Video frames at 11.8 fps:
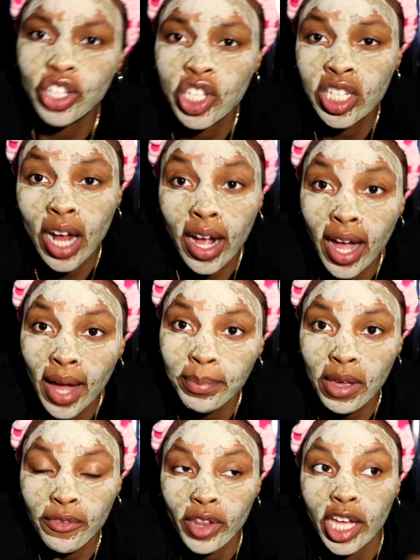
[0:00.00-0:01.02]
you're stuck up.
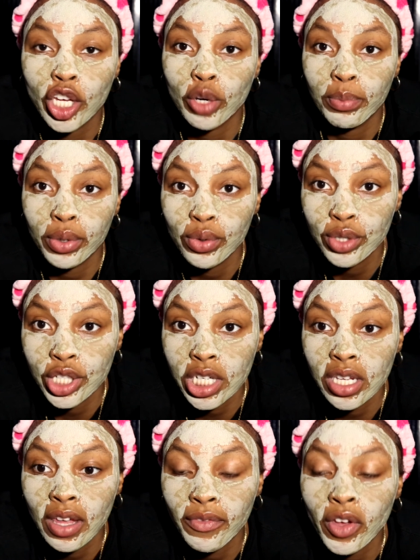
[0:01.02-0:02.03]
They feel like you're
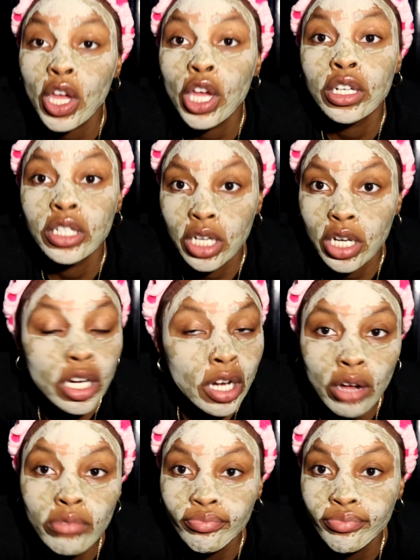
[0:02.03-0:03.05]
bougie. They feel, no, no,
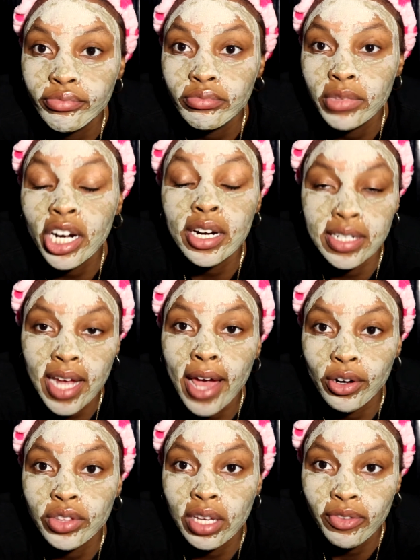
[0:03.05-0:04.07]
no. They're
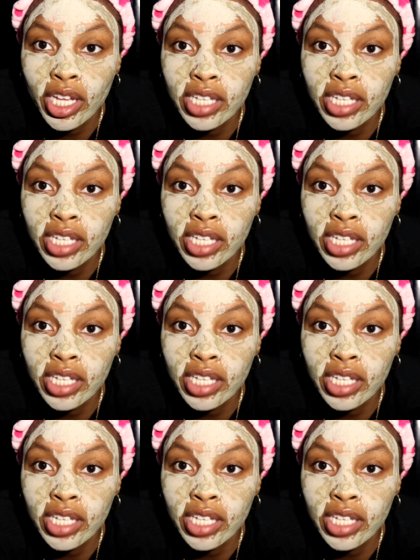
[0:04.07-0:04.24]
entitled. They feel